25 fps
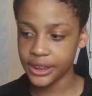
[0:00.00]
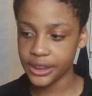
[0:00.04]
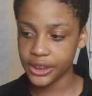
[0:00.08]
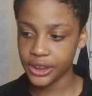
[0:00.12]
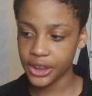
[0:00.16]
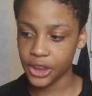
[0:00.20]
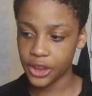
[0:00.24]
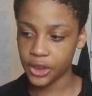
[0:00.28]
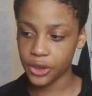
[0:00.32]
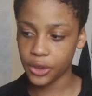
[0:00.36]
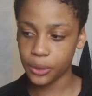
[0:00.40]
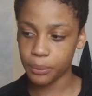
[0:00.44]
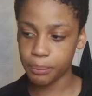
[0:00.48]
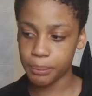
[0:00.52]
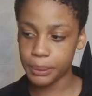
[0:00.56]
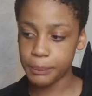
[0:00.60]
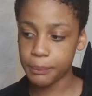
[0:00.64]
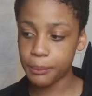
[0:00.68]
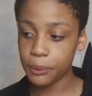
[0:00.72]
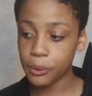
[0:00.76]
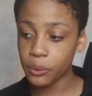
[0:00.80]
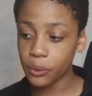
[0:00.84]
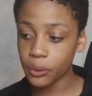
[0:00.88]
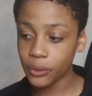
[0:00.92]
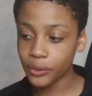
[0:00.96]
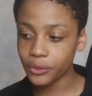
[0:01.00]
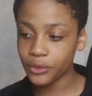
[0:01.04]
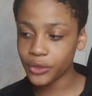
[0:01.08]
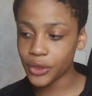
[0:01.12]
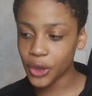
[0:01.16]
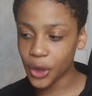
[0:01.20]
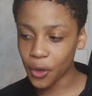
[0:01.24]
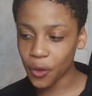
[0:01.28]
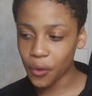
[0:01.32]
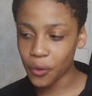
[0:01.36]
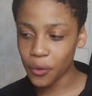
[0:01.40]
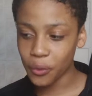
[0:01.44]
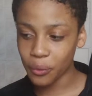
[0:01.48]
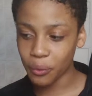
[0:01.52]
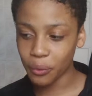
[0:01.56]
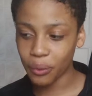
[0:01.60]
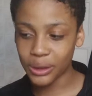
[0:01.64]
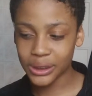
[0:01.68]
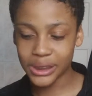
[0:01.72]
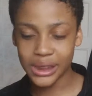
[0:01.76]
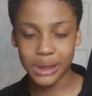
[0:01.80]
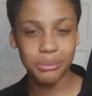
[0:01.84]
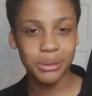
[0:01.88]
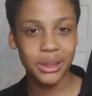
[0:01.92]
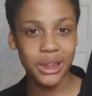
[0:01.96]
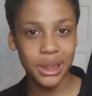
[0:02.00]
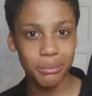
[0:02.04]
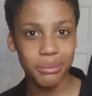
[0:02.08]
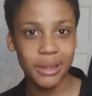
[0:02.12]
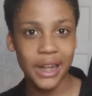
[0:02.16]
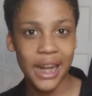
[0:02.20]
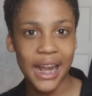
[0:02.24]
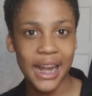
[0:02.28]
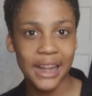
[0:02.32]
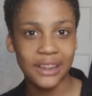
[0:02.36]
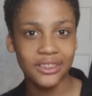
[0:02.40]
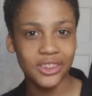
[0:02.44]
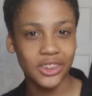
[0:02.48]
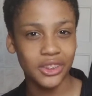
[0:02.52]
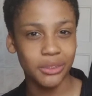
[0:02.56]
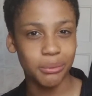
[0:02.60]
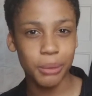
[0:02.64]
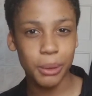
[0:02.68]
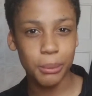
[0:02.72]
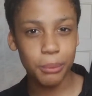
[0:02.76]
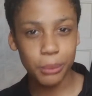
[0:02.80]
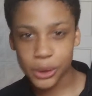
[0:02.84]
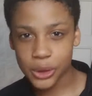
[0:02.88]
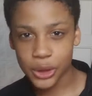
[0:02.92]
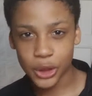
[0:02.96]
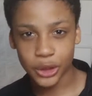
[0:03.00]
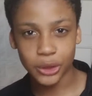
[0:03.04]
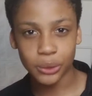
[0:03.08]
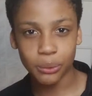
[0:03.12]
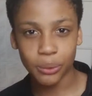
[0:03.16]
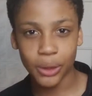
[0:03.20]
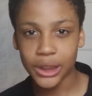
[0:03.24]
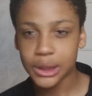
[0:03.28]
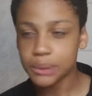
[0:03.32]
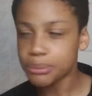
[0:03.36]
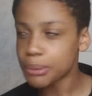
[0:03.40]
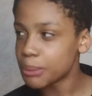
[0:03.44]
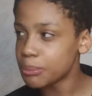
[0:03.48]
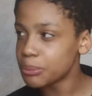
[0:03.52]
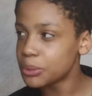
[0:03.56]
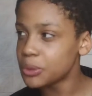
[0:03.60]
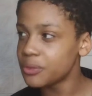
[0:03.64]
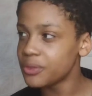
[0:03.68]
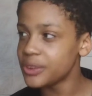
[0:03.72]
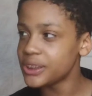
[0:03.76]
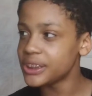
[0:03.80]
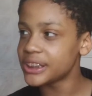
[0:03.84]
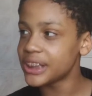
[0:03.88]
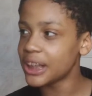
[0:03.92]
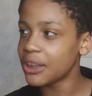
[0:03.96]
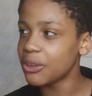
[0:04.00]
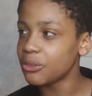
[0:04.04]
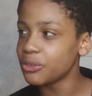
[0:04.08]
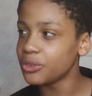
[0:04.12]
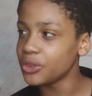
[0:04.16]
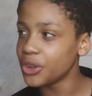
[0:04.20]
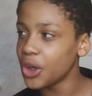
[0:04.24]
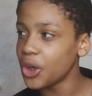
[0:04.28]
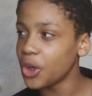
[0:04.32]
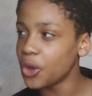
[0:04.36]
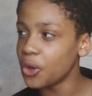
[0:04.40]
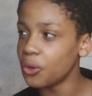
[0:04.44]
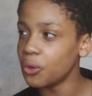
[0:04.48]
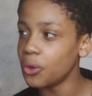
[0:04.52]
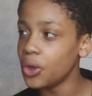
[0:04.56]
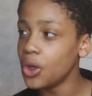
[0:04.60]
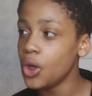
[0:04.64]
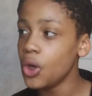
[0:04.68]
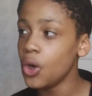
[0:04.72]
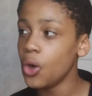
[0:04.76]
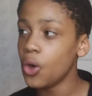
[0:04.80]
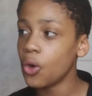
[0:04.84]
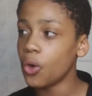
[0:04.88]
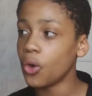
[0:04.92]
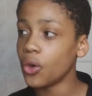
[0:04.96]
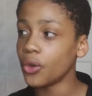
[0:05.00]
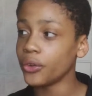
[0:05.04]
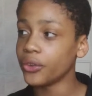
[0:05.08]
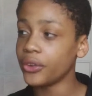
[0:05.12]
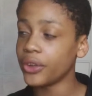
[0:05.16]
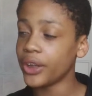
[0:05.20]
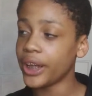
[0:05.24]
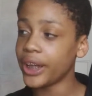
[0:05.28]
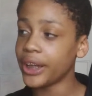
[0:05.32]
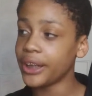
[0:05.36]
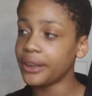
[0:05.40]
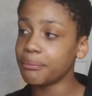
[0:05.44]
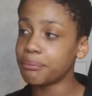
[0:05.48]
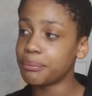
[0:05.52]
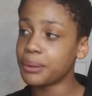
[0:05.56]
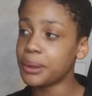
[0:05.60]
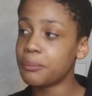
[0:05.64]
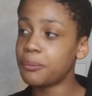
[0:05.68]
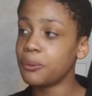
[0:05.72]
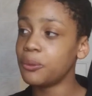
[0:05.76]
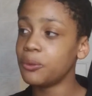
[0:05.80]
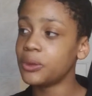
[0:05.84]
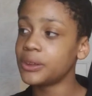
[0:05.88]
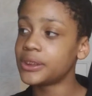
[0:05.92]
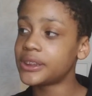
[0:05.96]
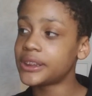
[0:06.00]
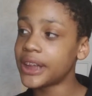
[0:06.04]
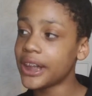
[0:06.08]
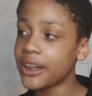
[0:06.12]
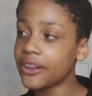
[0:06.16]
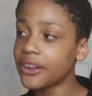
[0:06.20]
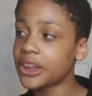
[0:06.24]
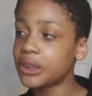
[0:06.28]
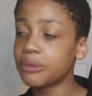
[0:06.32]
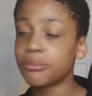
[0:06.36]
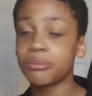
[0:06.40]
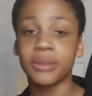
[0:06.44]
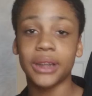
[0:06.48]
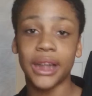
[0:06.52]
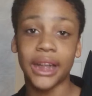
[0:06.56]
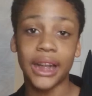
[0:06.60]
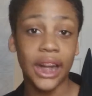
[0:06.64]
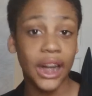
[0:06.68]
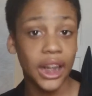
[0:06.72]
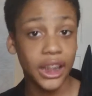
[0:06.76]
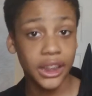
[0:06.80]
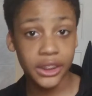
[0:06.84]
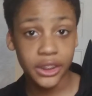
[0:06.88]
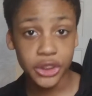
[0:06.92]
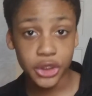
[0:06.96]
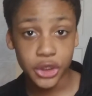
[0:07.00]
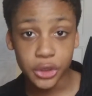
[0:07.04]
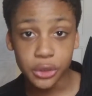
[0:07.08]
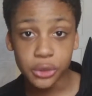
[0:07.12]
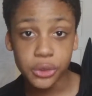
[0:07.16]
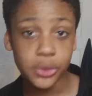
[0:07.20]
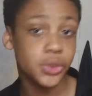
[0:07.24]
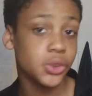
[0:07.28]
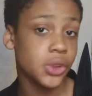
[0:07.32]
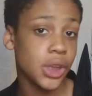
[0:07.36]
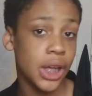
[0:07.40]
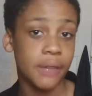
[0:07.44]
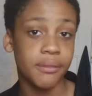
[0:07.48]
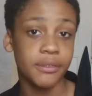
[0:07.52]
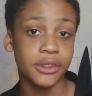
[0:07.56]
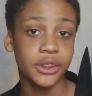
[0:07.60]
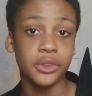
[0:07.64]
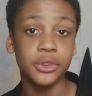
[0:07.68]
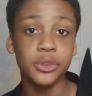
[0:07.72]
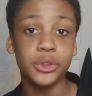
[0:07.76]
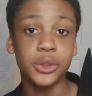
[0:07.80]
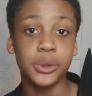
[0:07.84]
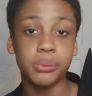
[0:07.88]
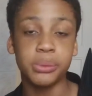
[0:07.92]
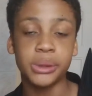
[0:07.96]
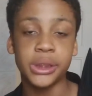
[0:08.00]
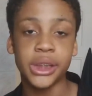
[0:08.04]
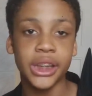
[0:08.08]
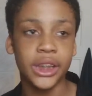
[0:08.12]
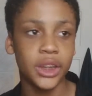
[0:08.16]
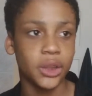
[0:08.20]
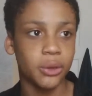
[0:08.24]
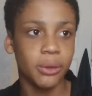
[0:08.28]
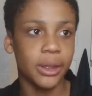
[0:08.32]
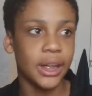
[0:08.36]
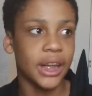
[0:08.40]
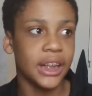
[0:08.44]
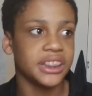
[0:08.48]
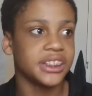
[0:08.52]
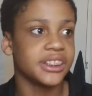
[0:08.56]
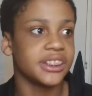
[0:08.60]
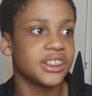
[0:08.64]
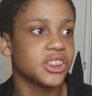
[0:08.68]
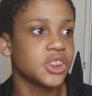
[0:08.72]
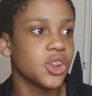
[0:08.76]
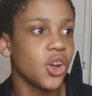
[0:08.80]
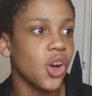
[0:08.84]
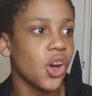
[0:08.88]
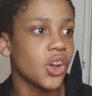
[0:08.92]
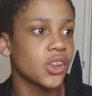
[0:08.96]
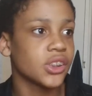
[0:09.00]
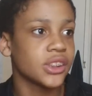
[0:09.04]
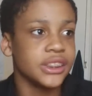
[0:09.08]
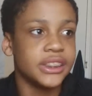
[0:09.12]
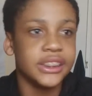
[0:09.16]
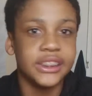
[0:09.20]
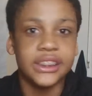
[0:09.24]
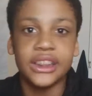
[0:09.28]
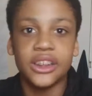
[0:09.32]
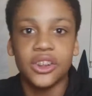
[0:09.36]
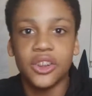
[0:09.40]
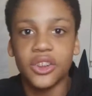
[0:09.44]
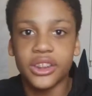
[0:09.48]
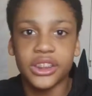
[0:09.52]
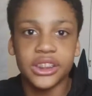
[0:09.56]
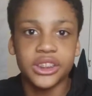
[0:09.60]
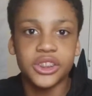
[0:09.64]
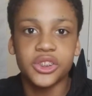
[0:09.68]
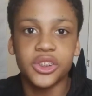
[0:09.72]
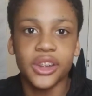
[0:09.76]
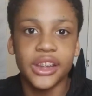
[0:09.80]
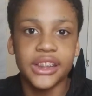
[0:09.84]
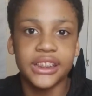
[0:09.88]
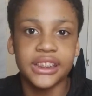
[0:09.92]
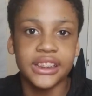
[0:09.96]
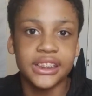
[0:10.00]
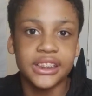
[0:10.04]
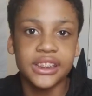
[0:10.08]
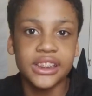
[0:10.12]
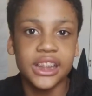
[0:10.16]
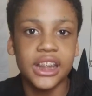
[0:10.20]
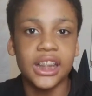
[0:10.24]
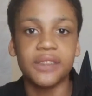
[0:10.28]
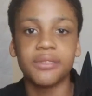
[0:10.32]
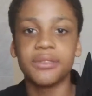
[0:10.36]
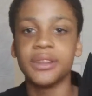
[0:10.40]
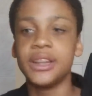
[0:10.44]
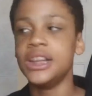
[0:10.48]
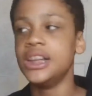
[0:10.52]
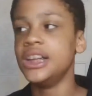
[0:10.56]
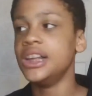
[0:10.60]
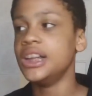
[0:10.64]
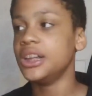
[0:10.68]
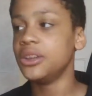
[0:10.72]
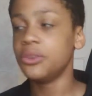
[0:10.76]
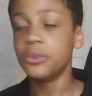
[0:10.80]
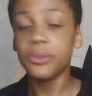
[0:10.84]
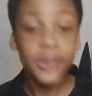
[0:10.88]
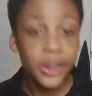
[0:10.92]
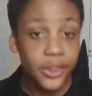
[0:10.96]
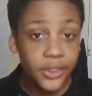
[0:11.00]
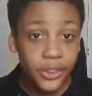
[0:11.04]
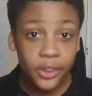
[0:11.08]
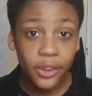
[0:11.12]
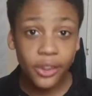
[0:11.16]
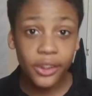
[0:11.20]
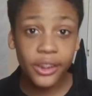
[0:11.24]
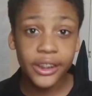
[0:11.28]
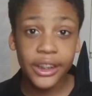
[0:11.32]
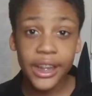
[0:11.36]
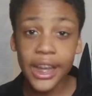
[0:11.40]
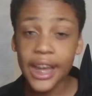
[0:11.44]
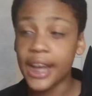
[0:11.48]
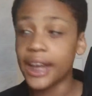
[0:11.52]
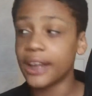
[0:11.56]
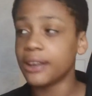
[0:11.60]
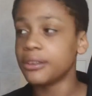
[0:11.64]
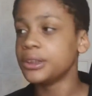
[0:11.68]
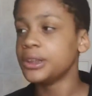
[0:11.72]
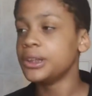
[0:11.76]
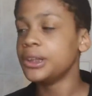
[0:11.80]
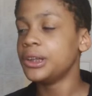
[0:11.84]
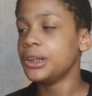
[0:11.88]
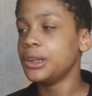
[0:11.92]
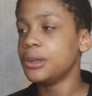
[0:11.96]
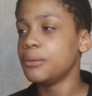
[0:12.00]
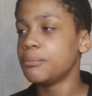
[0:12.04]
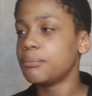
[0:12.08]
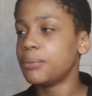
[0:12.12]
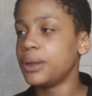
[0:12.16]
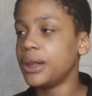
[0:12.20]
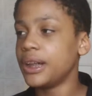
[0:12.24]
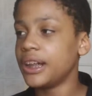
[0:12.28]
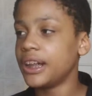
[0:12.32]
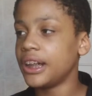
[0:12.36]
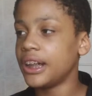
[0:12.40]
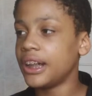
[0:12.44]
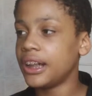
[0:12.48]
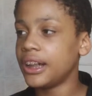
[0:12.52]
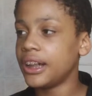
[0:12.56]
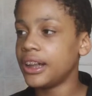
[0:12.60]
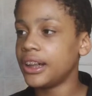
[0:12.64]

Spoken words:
you know, people will know once I become an actor and people start to watch my movies, they'll know, or people will tell them that I used to have a YouTube channel where I just talked and did all these crazy stuff. Who would have thought of that? But